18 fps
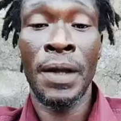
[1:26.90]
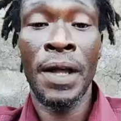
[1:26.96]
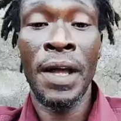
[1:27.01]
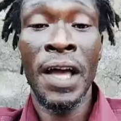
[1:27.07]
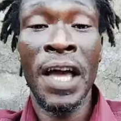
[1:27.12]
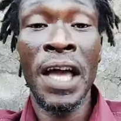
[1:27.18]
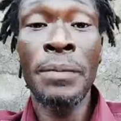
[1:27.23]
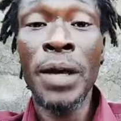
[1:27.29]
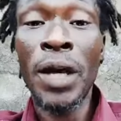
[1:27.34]

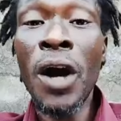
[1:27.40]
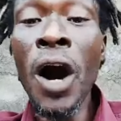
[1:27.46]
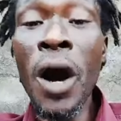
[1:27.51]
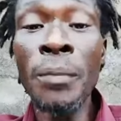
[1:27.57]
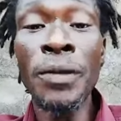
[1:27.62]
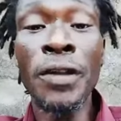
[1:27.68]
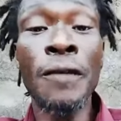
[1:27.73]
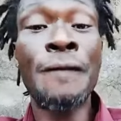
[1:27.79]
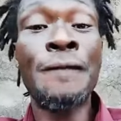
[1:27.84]
It
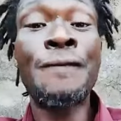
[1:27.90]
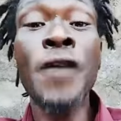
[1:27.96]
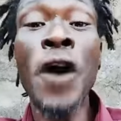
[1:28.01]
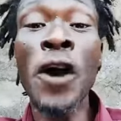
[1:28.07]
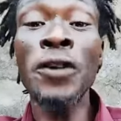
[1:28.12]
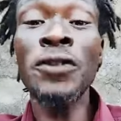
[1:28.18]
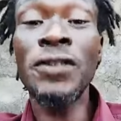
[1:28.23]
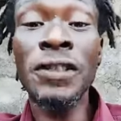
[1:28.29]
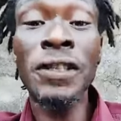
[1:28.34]
became the
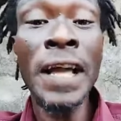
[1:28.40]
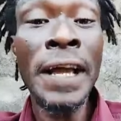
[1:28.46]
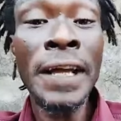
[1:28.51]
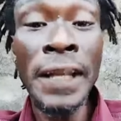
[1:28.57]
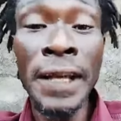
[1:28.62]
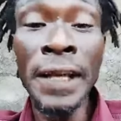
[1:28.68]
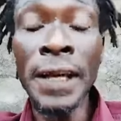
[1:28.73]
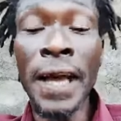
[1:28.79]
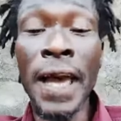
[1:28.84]
First
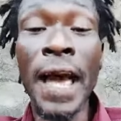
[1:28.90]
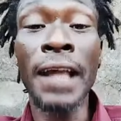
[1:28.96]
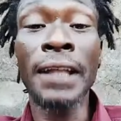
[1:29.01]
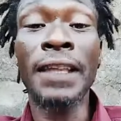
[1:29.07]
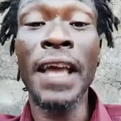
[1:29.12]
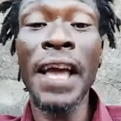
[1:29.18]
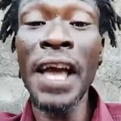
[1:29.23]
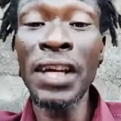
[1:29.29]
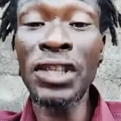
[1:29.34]
Lady at
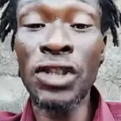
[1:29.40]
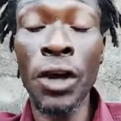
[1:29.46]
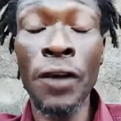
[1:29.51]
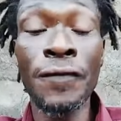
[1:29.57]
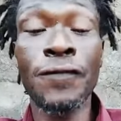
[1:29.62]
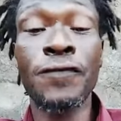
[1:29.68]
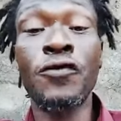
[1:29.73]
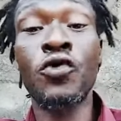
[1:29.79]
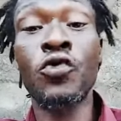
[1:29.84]
the age
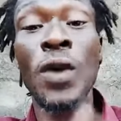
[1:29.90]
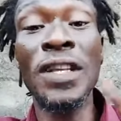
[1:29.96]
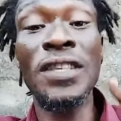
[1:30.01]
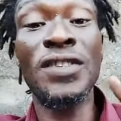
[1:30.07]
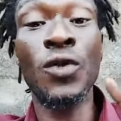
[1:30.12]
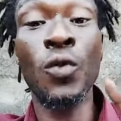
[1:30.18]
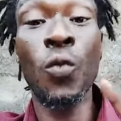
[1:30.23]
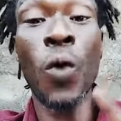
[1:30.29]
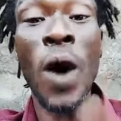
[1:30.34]
of
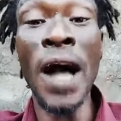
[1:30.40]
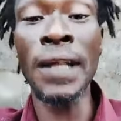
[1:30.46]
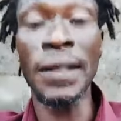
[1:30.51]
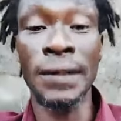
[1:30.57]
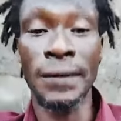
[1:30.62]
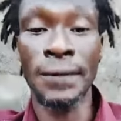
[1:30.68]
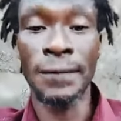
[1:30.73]
21.